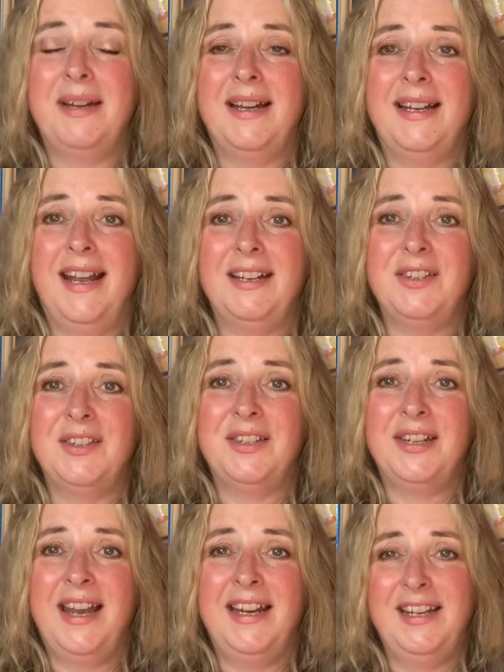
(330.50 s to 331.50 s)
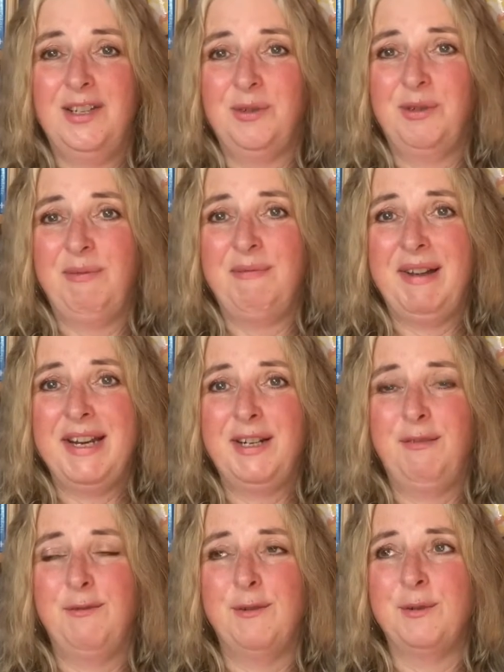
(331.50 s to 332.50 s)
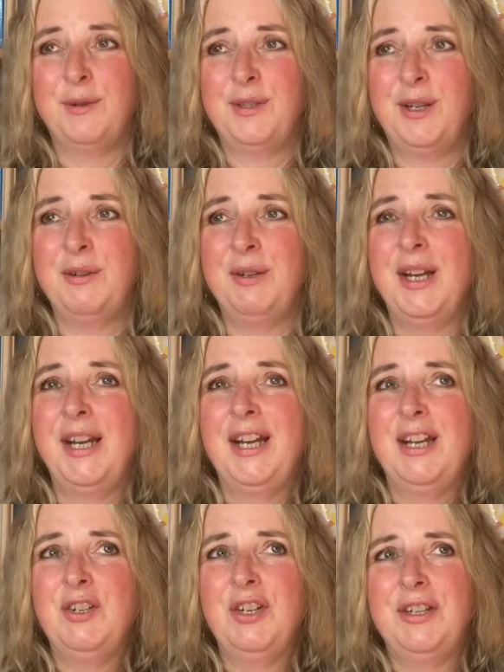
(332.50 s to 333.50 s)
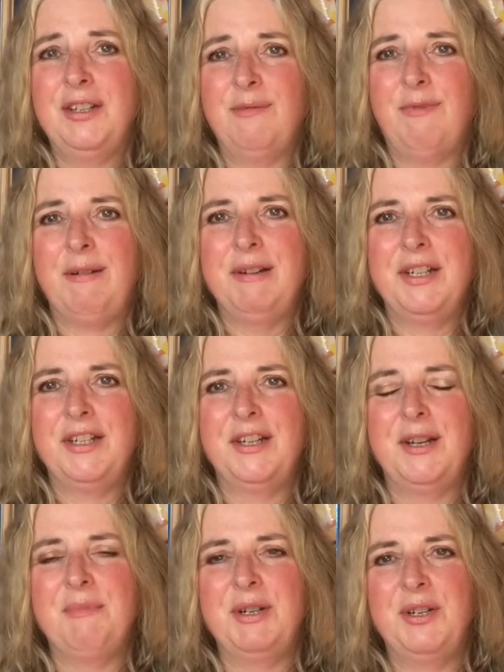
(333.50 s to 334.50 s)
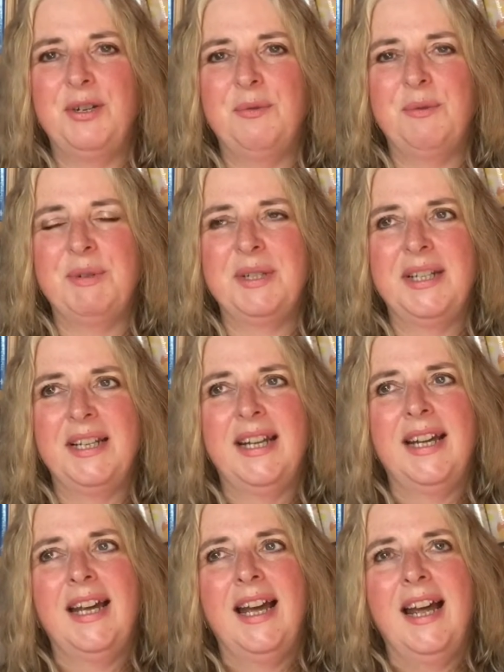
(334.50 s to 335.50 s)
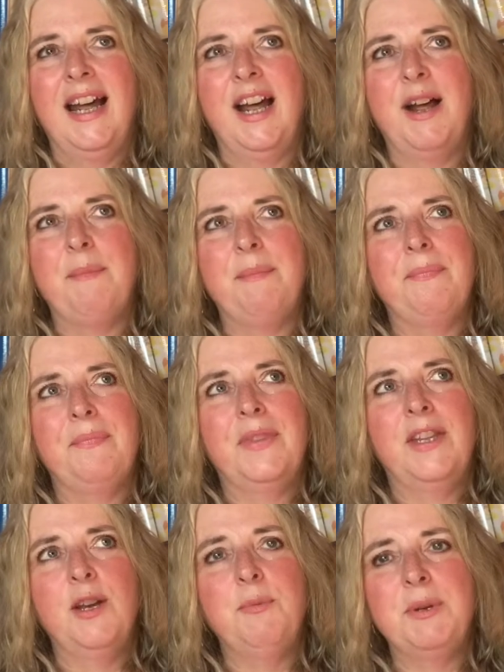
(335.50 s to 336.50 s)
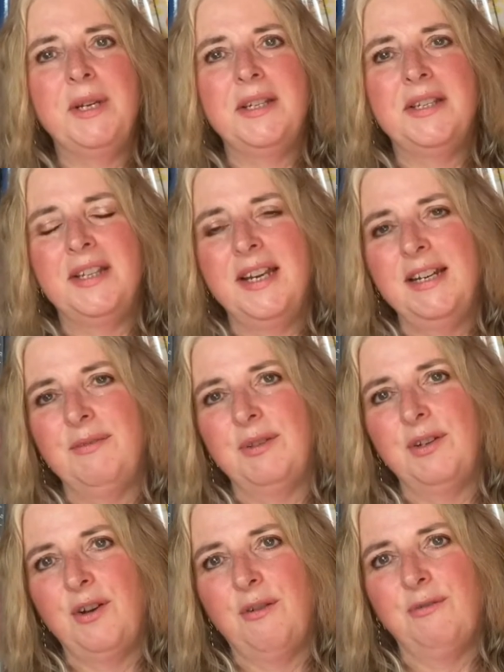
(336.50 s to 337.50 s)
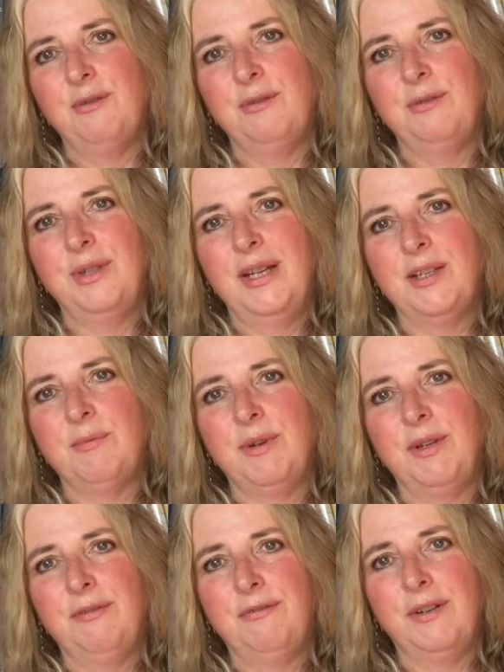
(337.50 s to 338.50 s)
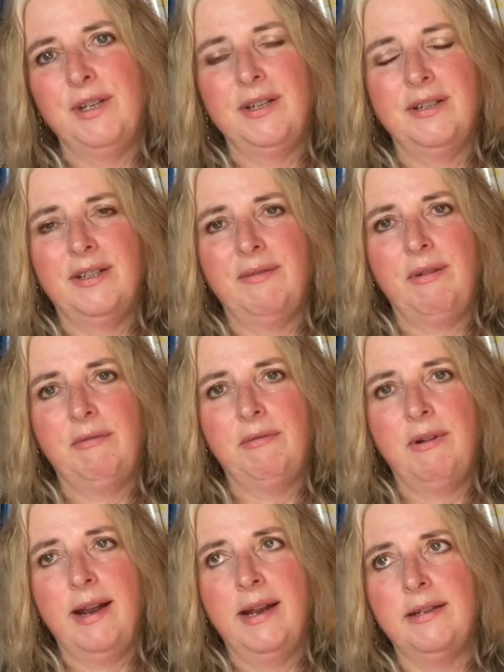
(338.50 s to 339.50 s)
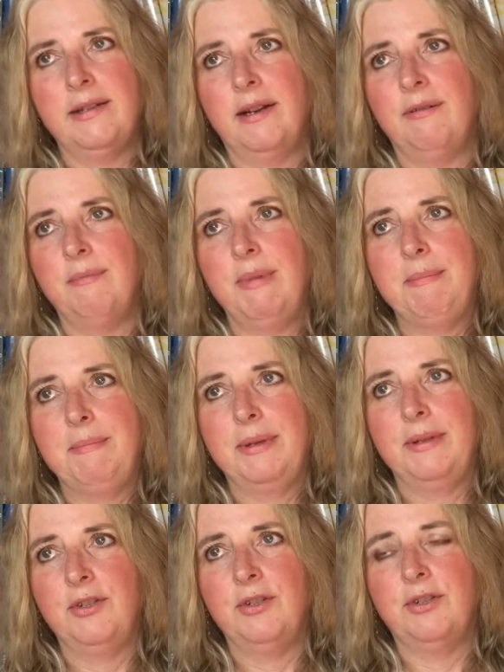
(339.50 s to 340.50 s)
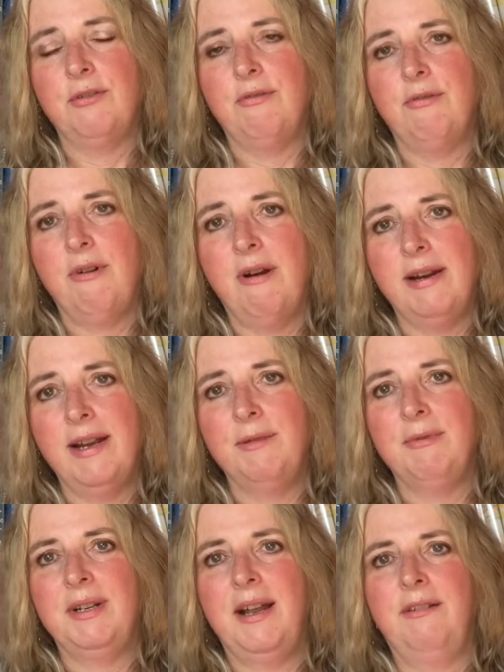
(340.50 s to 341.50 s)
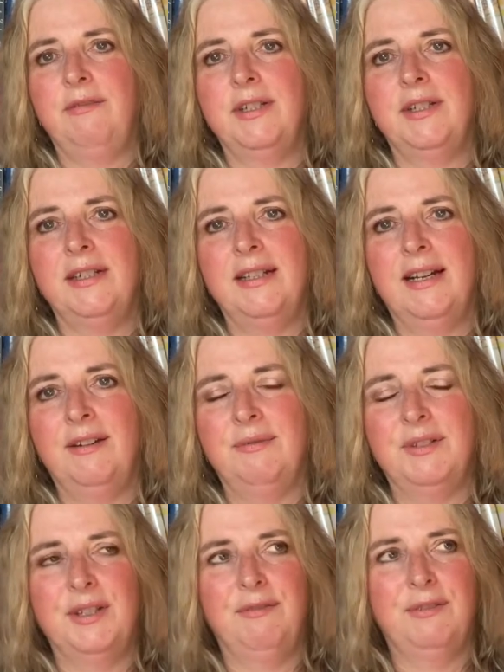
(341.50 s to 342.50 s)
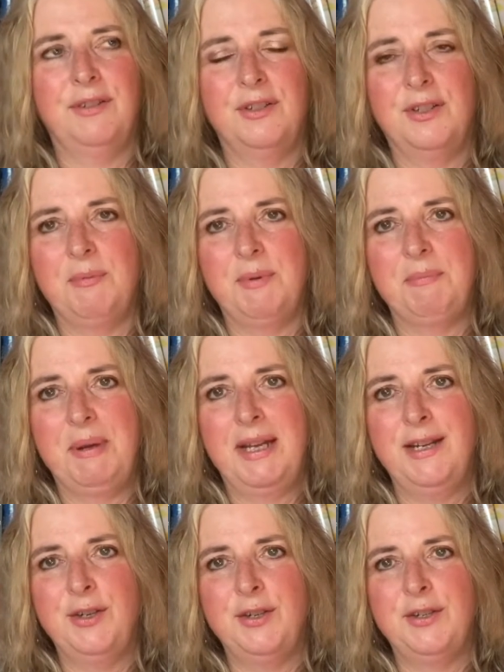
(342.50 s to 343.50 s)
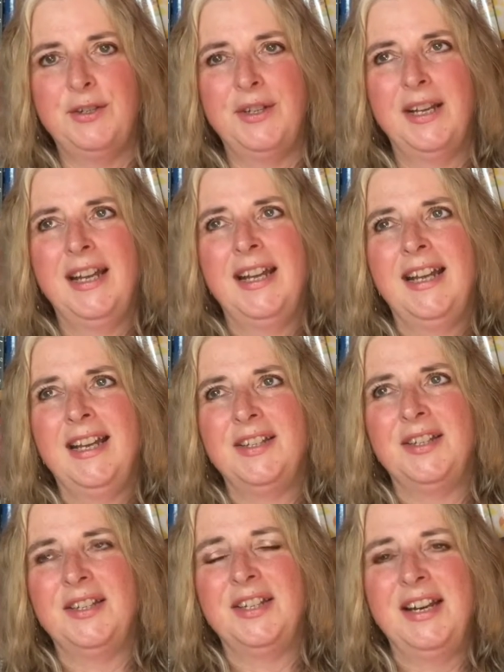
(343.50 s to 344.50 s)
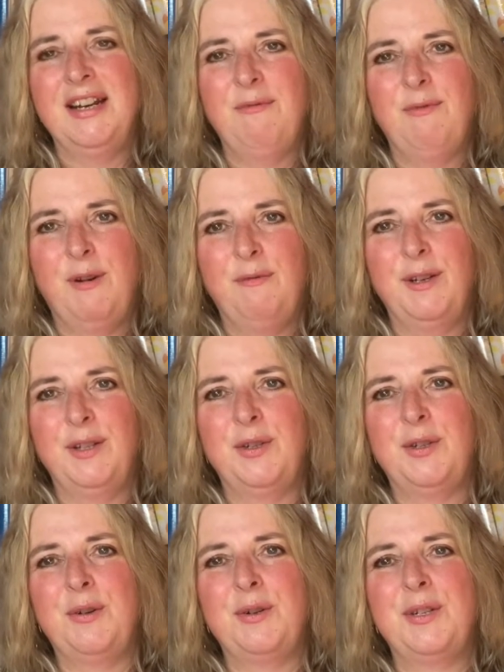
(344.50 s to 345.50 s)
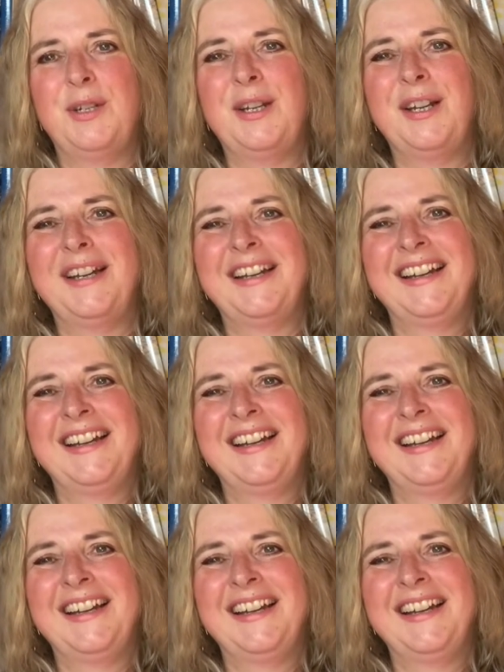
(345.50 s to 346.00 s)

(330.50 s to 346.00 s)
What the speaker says: against any sort of invading force. So she's this very determined young woman. The opening scene of the novel is one of the funniest I've ever read. I remember just crying with laughter after the first couple of pages. It's a scene involving the doctor